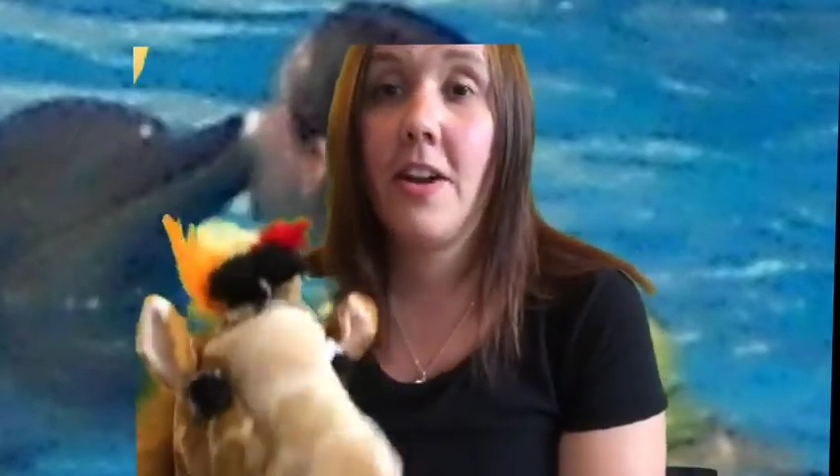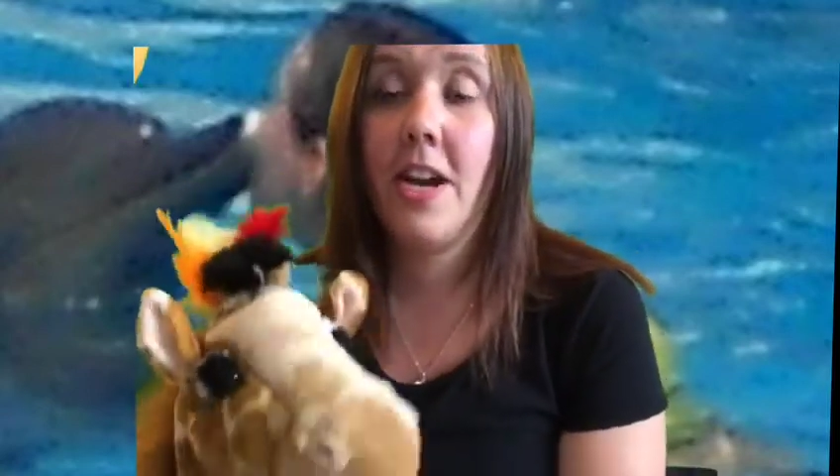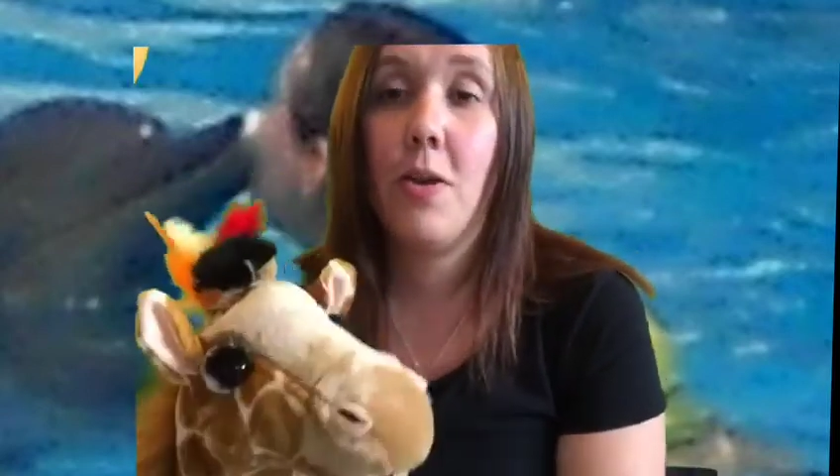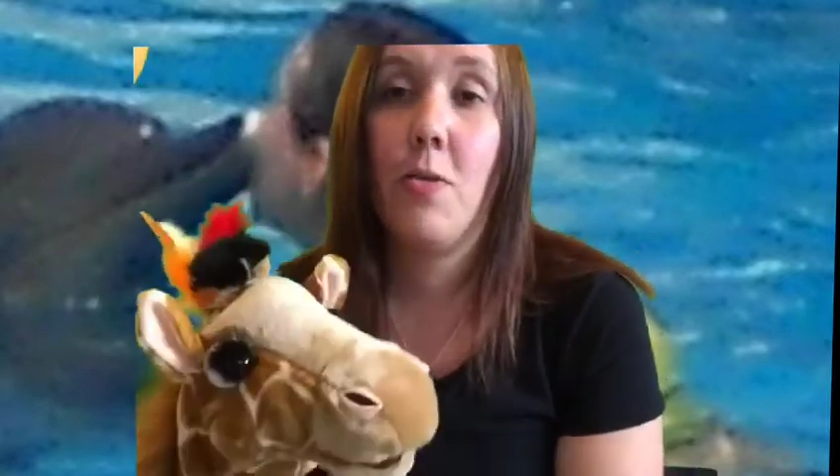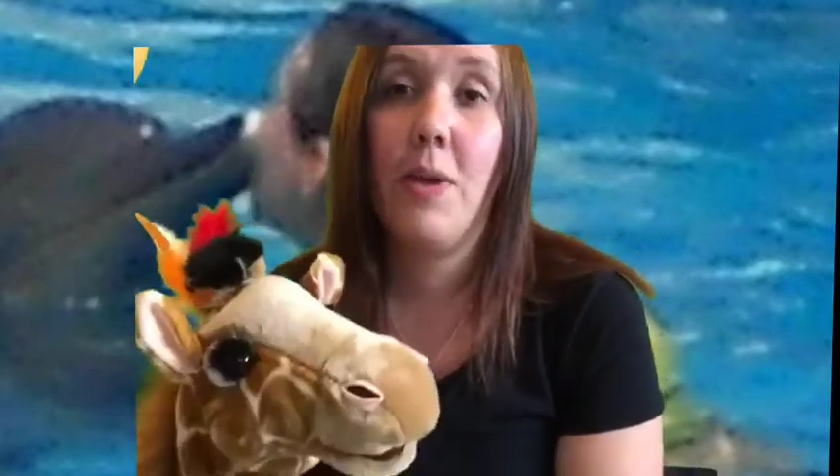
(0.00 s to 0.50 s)
I
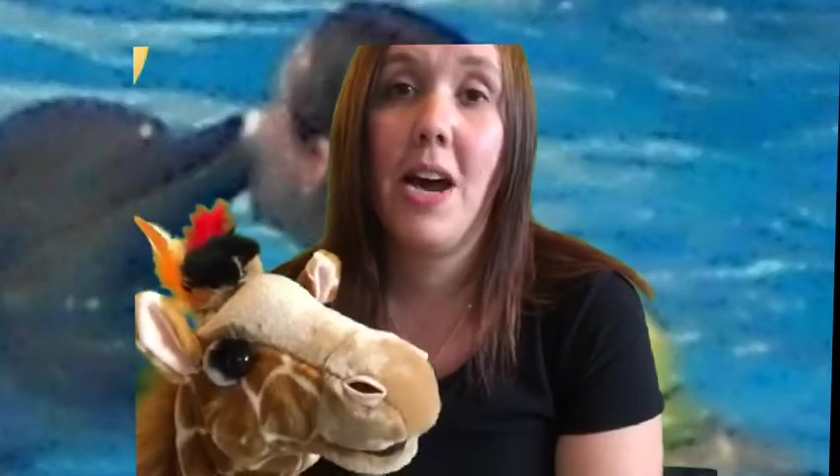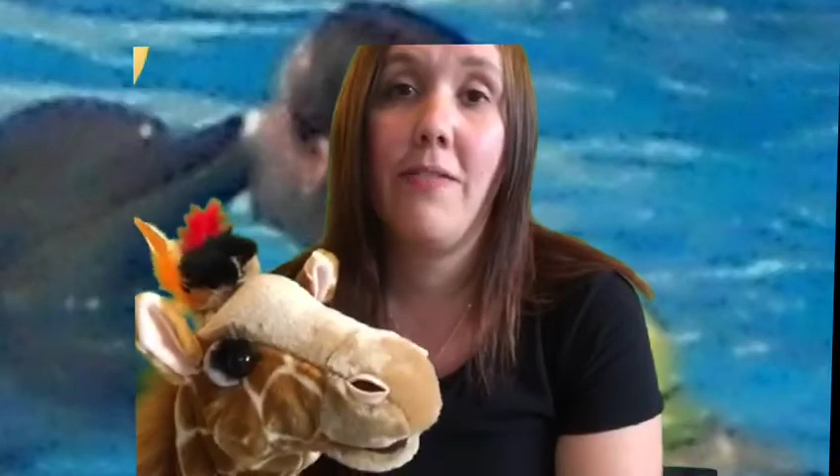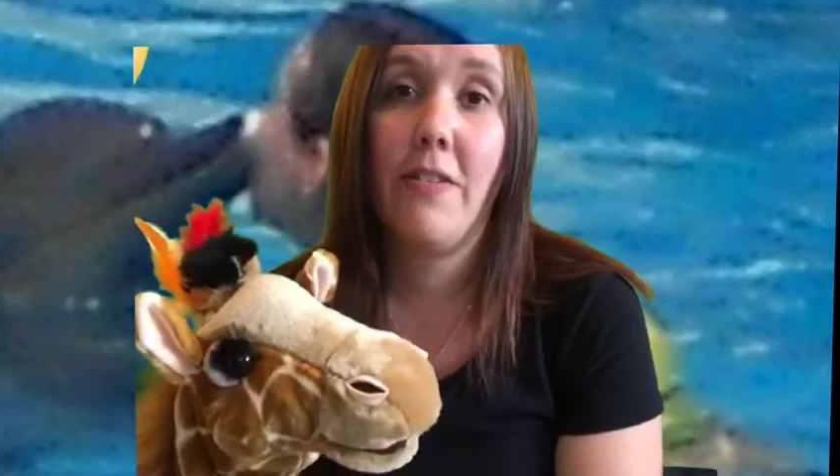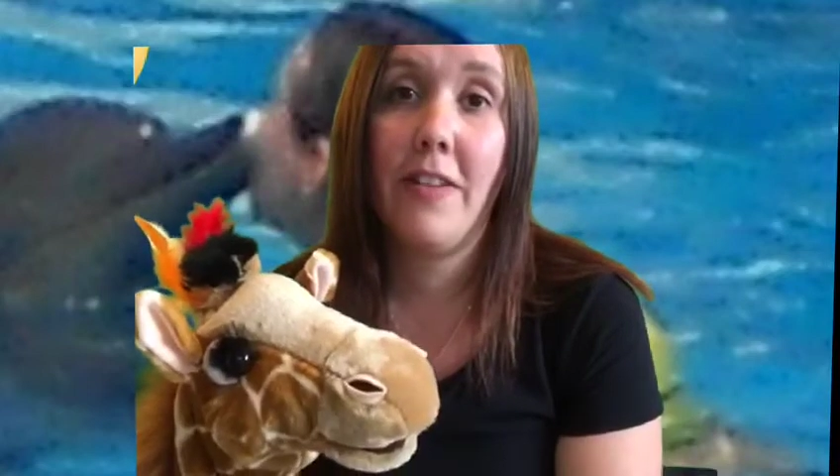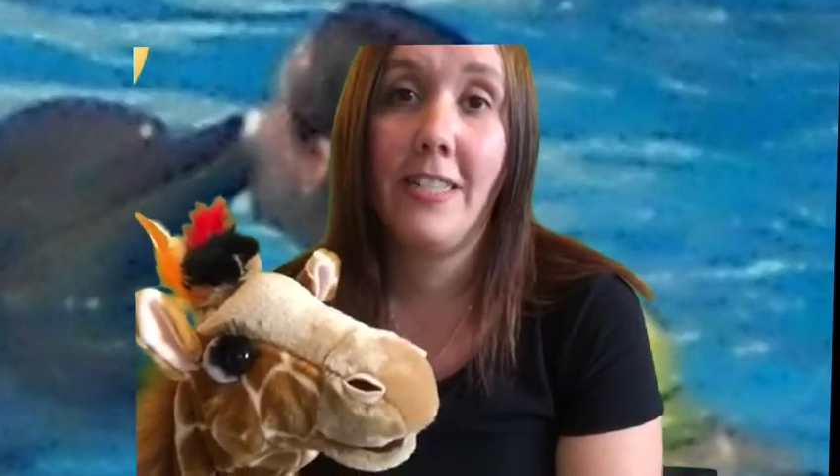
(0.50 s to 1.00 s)
hope you have
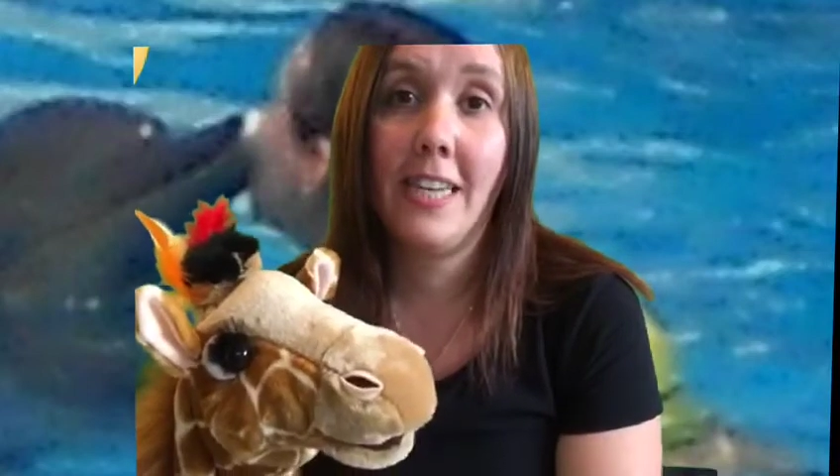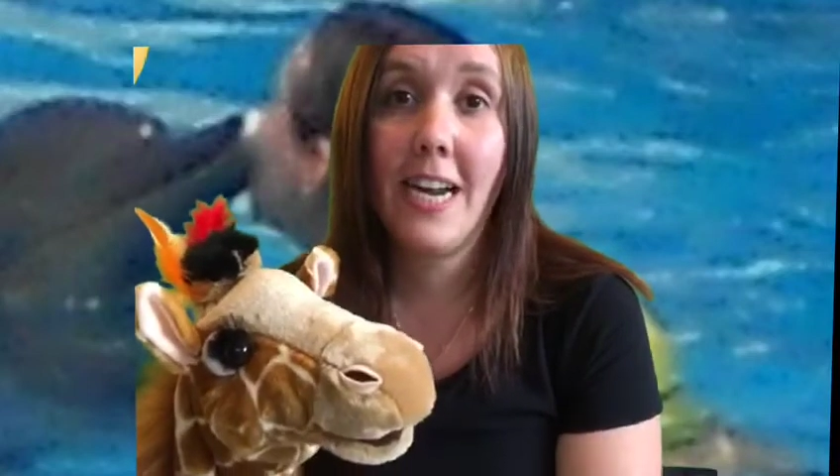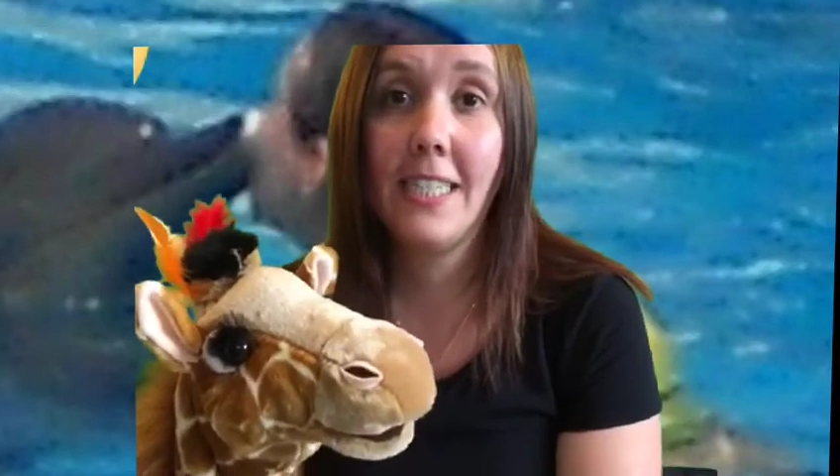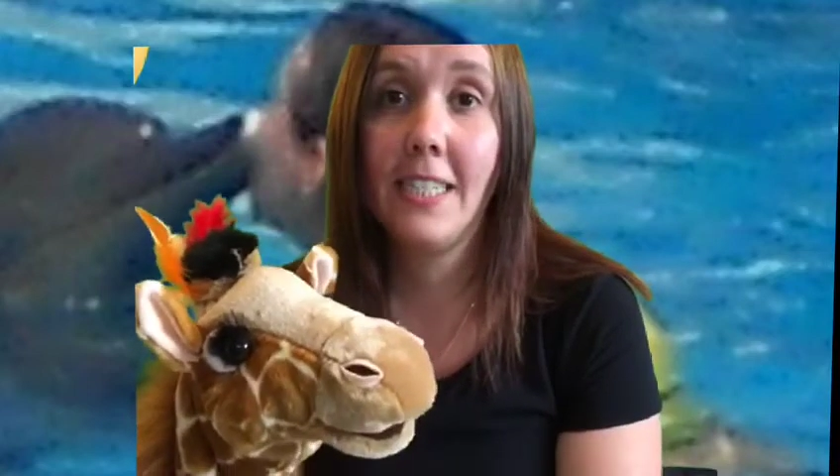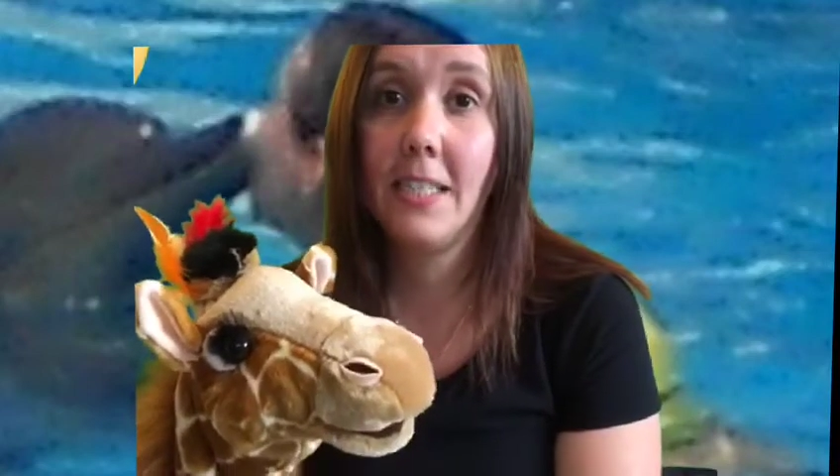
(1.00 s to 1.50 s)
a
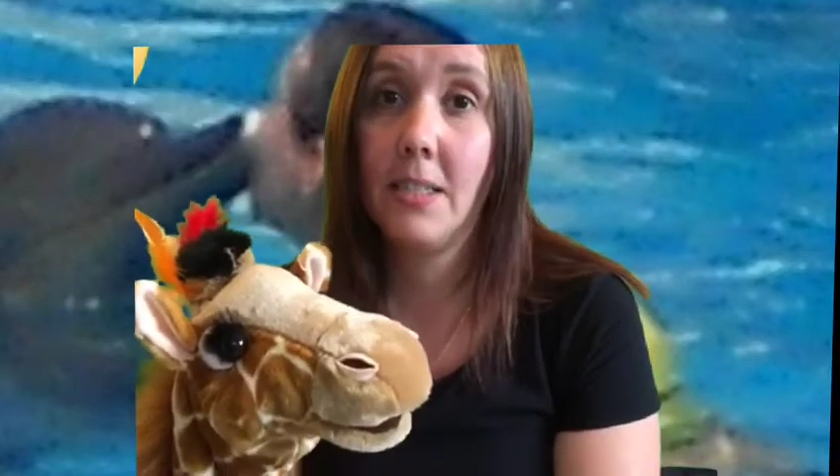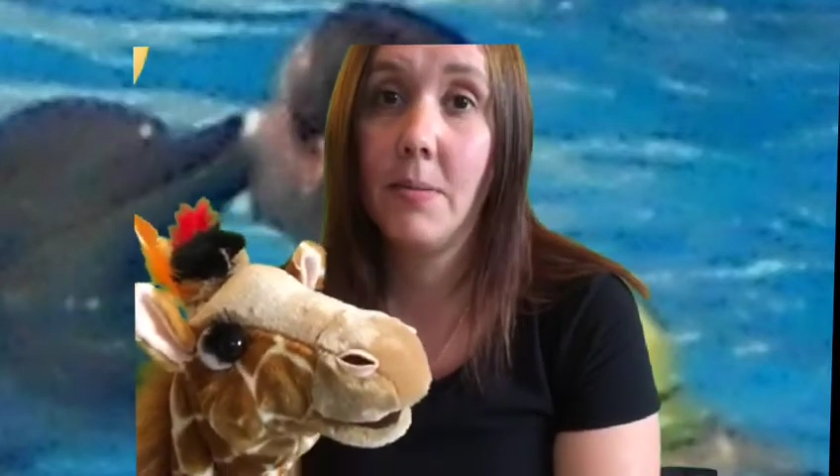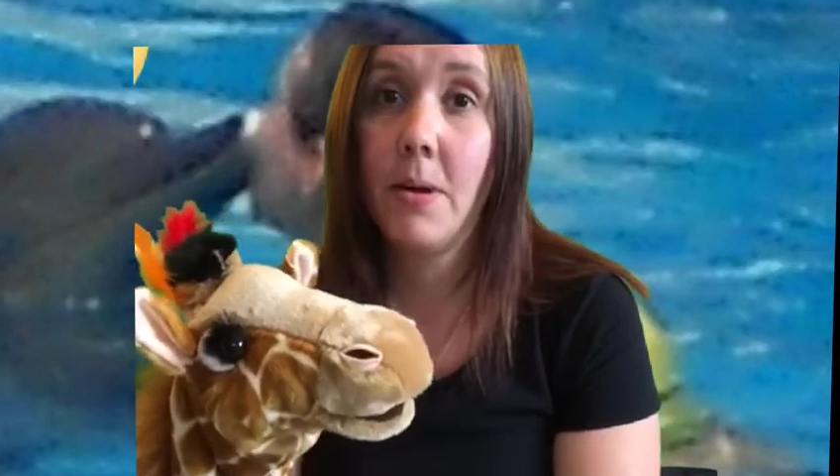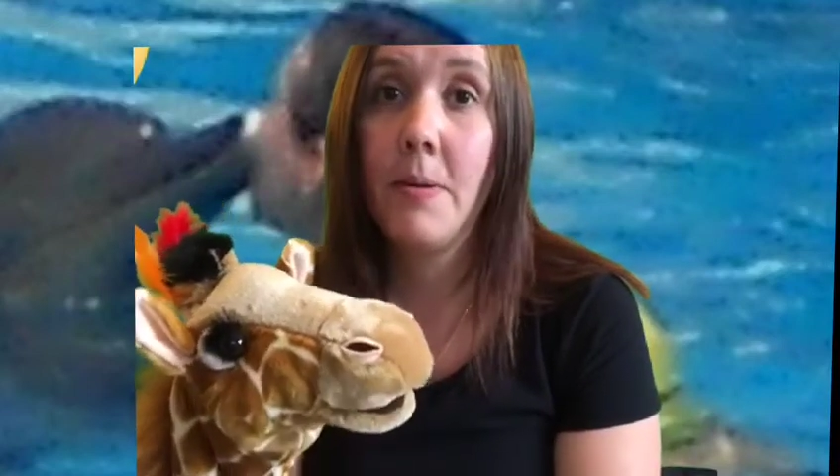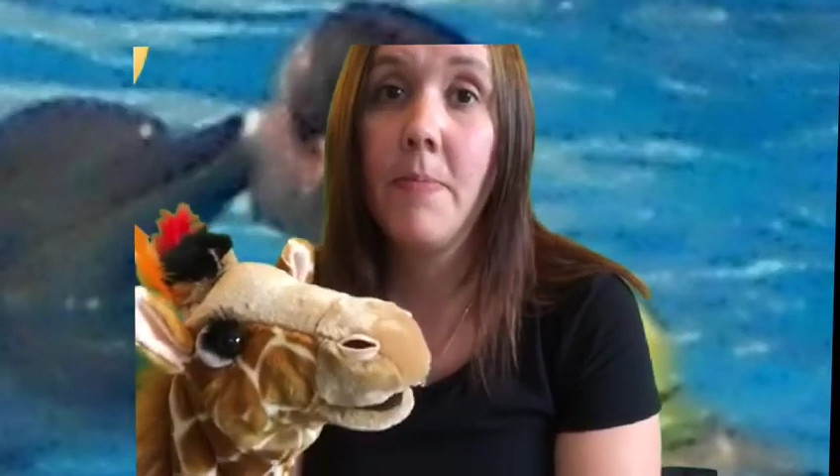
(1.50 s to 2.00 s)
fantastic
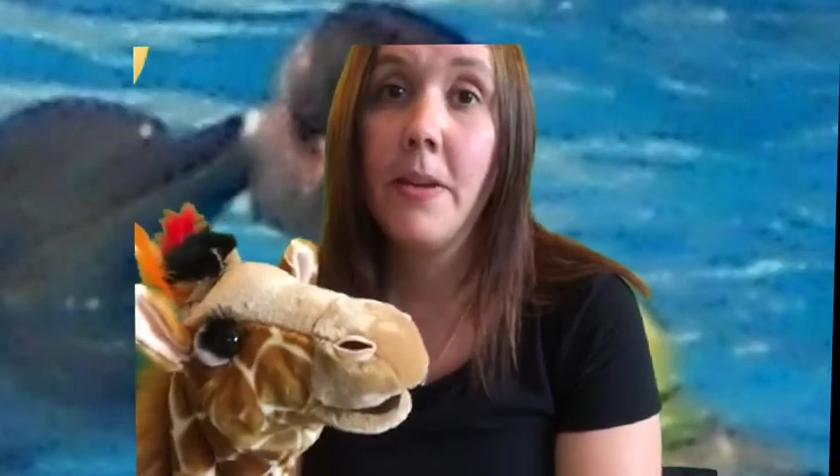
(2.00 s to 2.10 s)
summer.